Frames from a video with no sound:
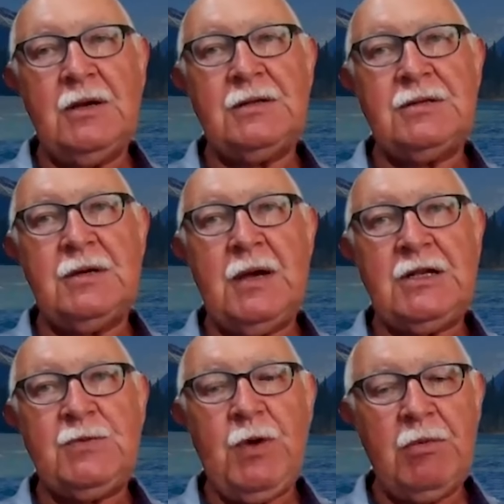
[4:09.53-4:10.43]
It's
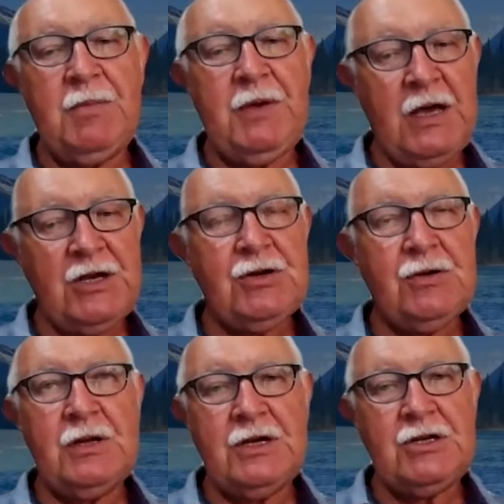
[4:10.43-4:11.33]
it's probably a big
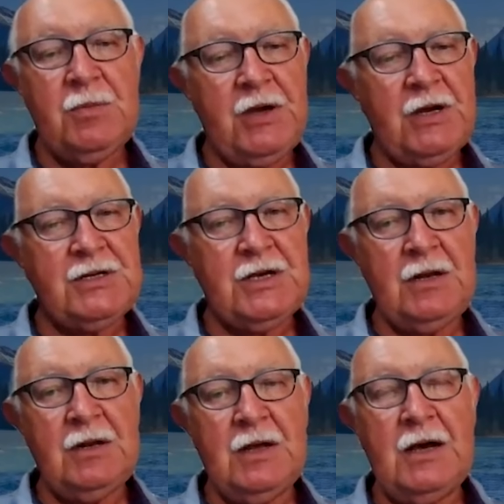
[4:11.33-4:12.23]
issue, Elisha, because
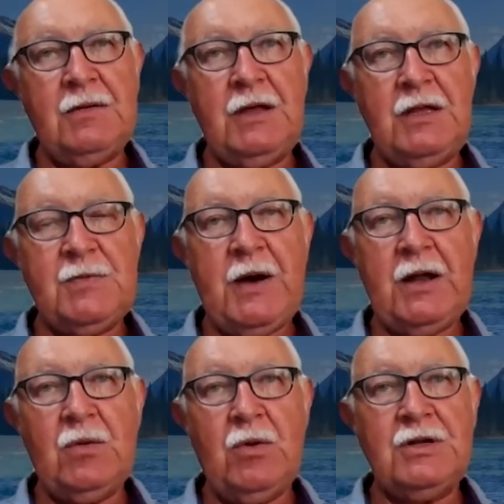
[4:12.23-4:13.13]
in uh, in this
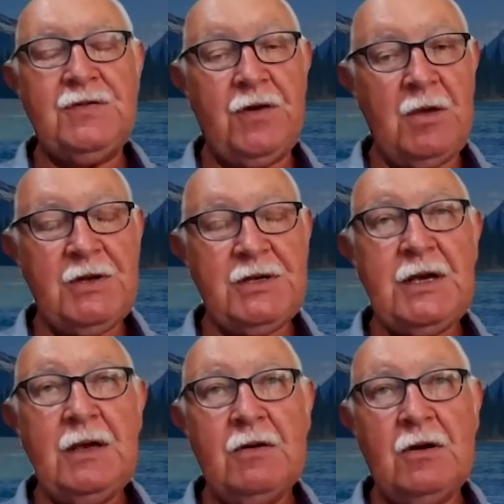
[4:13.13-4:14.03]
part of the world it's very busy.